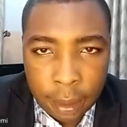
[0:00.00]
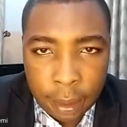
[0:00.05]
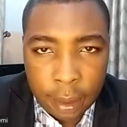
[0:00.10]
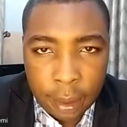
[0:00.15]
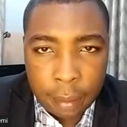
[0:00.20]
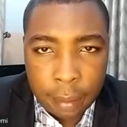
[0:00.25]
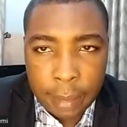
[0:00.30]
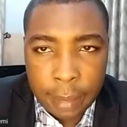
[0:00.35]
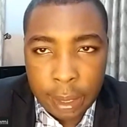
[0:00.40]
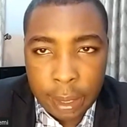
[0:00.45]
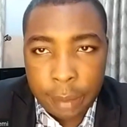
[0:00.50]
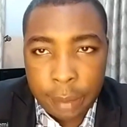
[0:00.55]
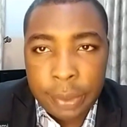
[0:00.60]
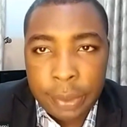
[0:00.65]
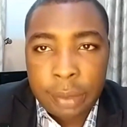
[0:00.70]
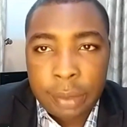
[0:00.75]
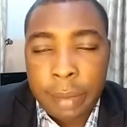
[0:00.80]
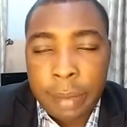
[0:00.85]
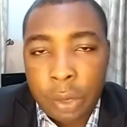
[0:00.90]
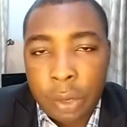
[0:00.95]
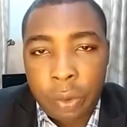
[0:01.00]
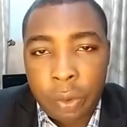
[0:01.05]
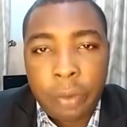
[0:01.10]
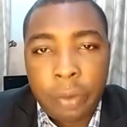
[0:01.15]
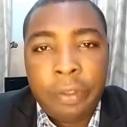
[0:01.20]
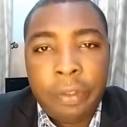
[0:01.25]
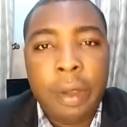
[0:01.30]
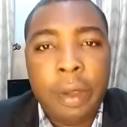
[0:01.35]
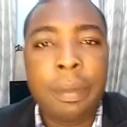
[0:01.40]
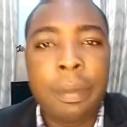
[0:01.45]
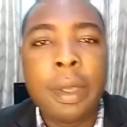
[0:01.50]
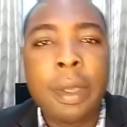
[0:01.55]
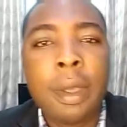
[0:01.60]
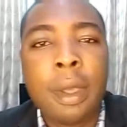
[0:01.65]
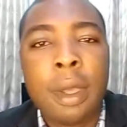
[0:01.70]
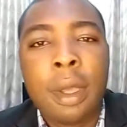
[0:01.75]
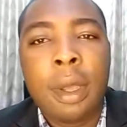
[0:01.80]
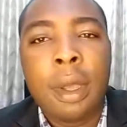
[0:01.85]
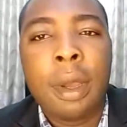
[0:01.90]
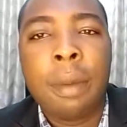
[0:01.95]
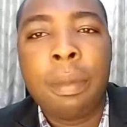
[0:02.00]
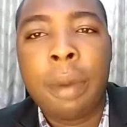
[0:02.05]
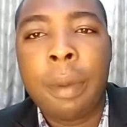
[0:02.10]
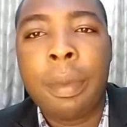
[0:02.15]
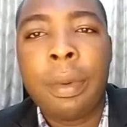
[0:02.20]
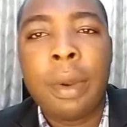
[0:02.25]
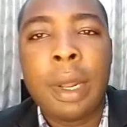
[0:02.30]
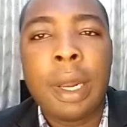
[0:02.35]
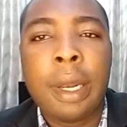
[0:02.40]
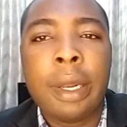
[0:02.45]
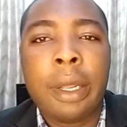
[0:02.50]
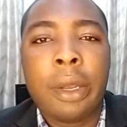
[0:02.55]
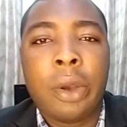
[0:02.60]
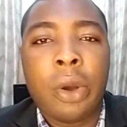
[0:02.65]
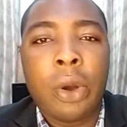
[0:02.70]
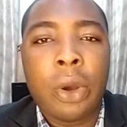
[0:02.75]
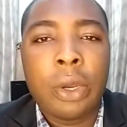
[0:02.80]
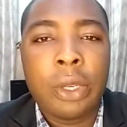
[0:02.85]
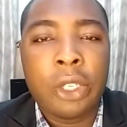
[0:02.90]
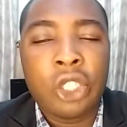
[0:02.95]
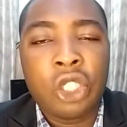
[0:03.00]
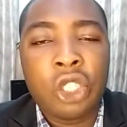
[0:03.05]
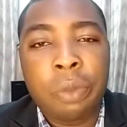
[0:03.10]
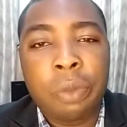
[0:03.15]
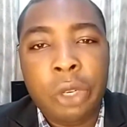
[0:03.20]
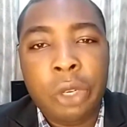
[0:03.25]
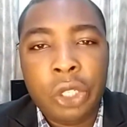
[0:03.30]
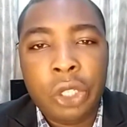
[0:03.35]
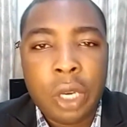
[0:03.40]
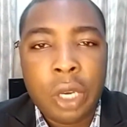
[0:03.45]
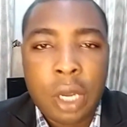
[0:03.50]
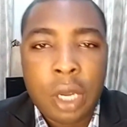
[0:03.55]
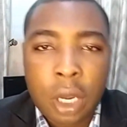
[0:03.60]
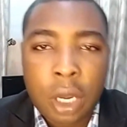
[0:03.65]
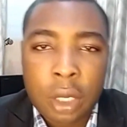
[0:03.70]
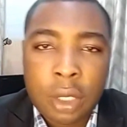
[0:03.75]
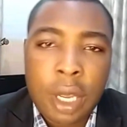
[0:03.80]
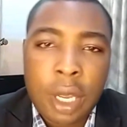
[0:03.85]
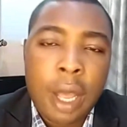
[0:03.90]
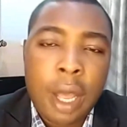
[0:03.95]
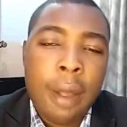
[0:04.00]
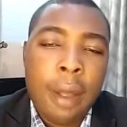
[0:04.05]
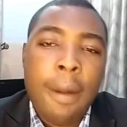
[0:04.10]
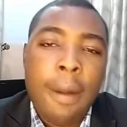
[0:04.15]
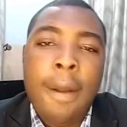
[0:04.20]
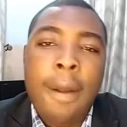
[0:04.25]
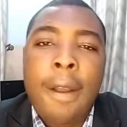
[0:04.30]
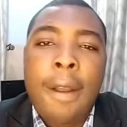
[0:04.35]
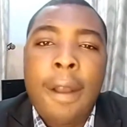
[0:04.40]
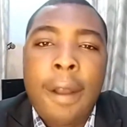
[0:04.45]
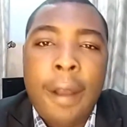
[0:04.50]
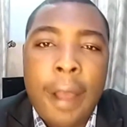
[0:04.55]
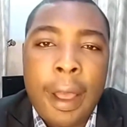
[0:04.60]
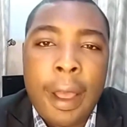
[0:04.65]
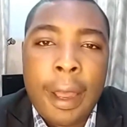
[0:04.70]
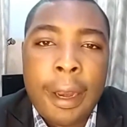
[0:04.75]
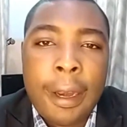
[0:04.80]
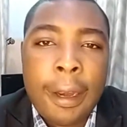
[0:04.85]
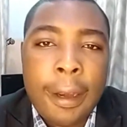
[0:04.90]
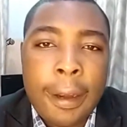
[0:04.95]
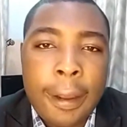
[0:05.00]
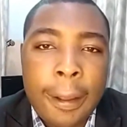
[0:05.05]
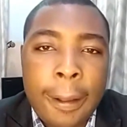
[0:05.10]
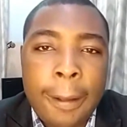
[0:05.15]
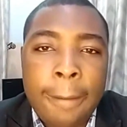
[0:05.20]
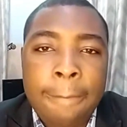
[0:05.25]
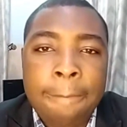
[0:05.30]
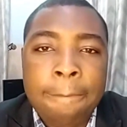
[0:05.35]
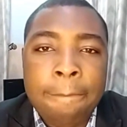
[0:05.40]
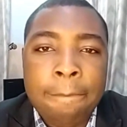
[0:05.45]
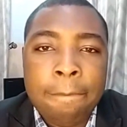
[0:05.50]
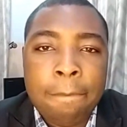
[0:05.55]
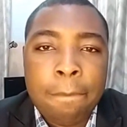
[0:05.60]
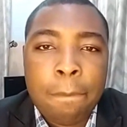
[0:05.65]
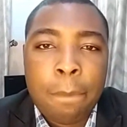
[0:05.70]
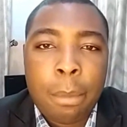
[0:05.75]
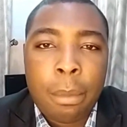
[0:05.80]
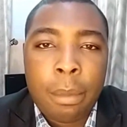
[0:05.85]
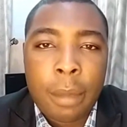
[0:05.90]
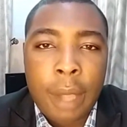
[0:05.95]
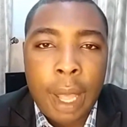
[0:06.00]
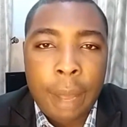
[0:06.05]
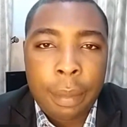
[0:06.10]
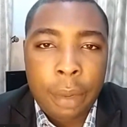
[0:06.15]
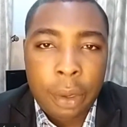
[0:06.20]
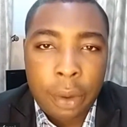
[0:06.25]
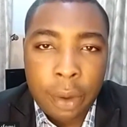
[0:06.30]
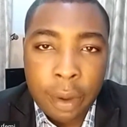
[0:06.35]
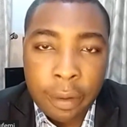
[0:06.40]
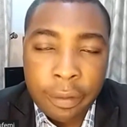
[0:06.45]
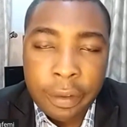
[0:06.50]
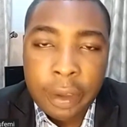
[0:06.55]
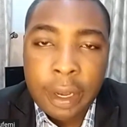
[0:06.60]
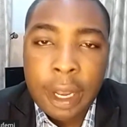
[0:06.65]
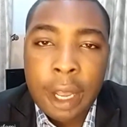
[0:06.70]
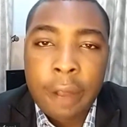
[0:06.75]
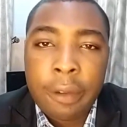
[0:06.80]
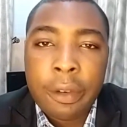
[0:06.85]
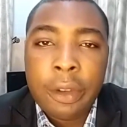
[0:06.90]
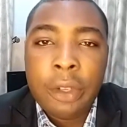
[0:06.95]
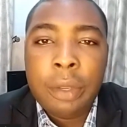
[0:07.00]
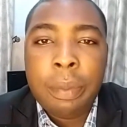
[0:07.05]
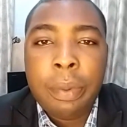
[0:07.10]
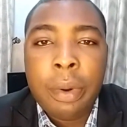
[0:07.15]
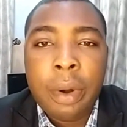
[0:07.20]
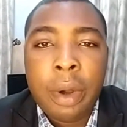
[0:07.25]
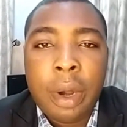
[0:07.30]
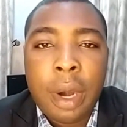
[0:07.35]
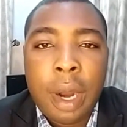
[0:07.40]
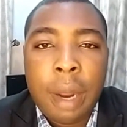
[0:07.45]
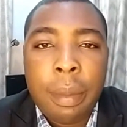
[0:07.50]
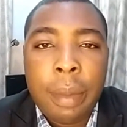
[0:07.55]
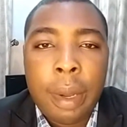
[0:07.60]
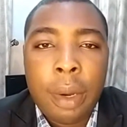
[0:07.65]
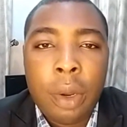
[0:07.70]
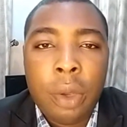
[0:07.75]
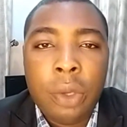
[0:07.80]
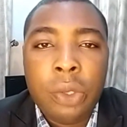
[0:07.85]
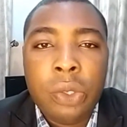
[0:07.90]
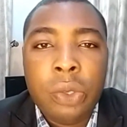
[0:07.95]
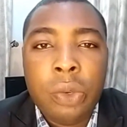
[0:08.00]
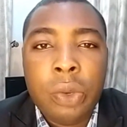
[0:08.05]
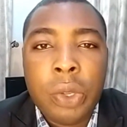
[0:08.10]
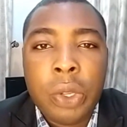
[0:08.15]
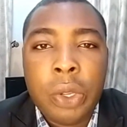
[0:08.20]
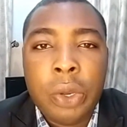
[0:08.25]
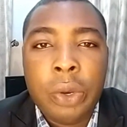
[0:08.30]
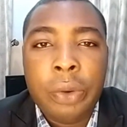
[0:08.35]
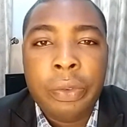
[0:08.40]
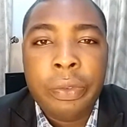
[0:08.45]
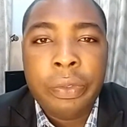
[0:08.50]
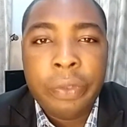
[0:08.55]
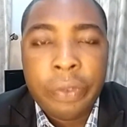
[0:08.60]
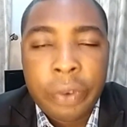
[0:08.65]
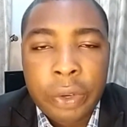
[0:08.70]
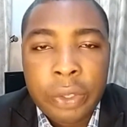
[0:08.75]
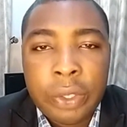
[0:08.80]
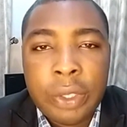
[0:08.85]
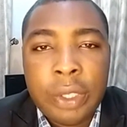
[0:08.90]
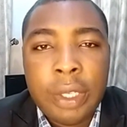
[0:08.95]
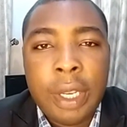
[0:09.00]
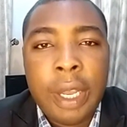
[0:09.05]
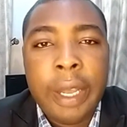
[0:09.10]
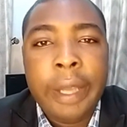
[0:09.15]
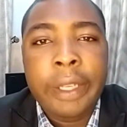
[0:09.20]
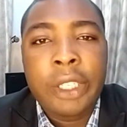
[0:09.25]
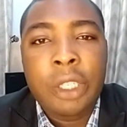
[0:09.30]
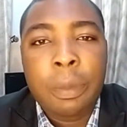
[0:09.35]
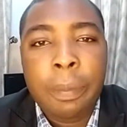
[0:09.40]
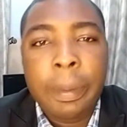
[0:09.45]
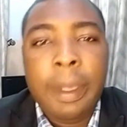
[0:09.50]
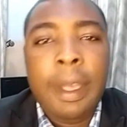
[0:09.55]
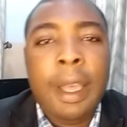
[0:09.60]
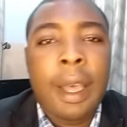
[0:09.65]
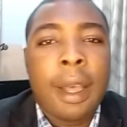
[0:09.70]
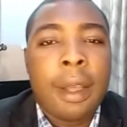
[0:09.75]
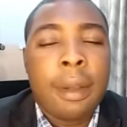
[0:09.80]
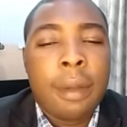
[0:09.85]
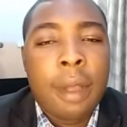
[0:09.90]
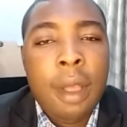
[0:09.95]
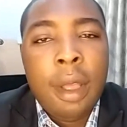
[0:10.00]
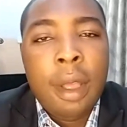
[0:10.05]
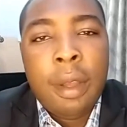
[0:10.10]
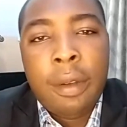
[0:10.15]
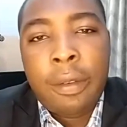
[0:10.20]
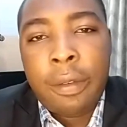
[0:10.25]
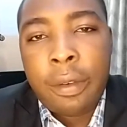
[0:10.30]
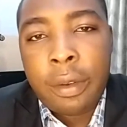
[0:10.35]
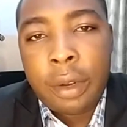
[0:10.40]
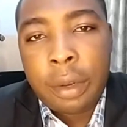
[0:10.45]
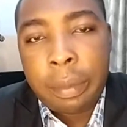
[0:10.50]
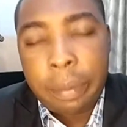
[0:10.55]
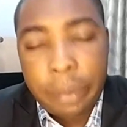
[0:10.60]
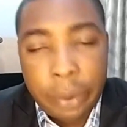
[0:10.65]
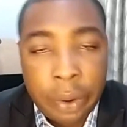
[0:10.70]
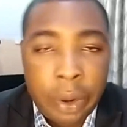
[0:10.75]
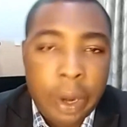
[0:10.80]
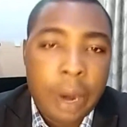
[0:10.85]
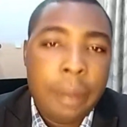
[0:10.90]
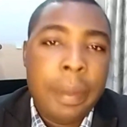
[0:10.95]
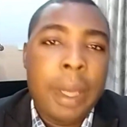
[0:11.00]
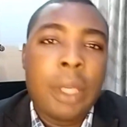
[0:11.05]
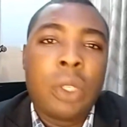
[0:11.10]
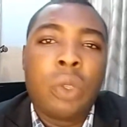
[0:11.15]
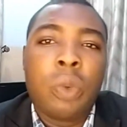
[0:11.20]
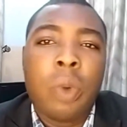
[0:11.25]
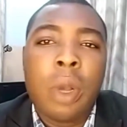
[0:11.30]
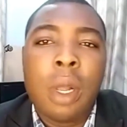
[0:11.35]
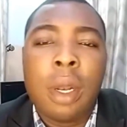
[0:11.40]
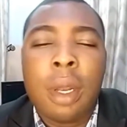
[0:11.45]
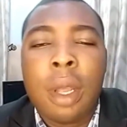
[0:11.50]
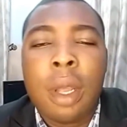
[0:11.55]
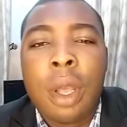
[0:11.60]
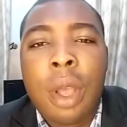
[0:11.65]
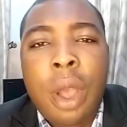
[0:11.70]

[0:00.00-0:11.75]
my name is Emmanuel Olufemi, popularly called the Inspiration Doctor, and I'm the convener of this program and also your first speaker for the program as well.